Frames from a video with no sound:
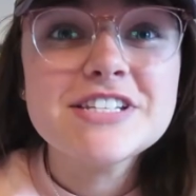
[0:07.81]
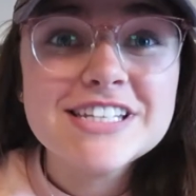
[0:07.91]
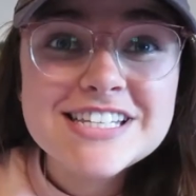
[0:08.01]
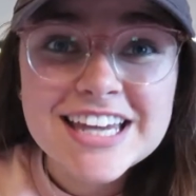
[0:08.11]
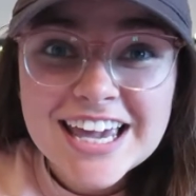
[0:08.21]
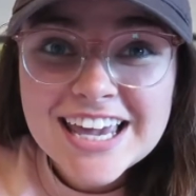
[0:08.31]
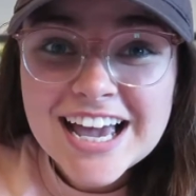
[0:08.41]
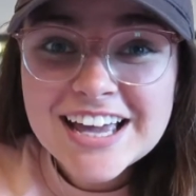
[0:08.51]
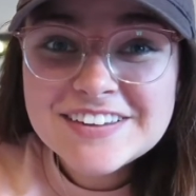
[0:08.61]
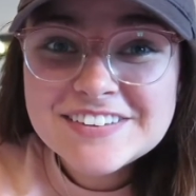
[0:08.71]
today
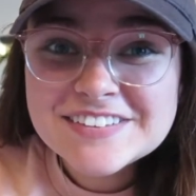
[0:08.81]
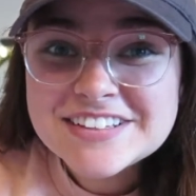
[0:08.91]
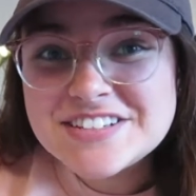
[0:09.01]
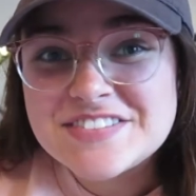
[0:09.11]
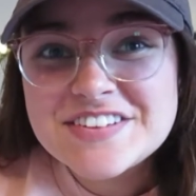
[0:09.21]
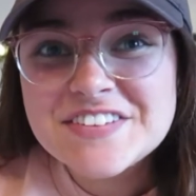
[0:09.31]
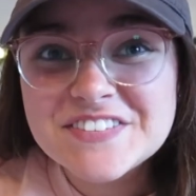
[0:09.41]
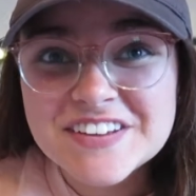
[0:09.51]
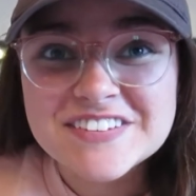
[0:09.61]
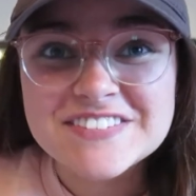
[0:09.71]
I'm going to be
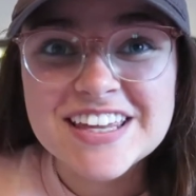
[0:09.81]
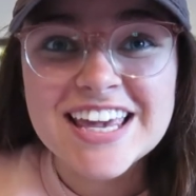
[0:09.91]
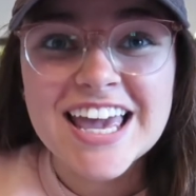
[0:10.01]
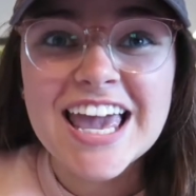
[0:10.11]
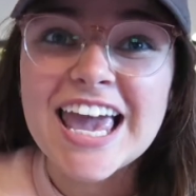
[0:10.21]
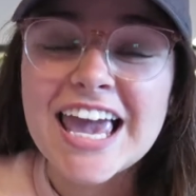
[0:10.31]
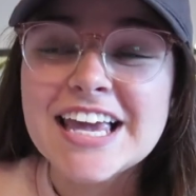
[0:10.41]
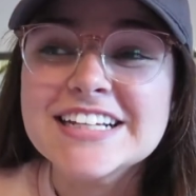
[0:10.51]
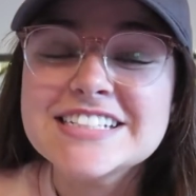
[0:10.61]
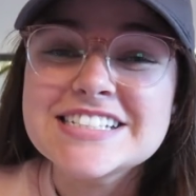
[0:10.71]
filming a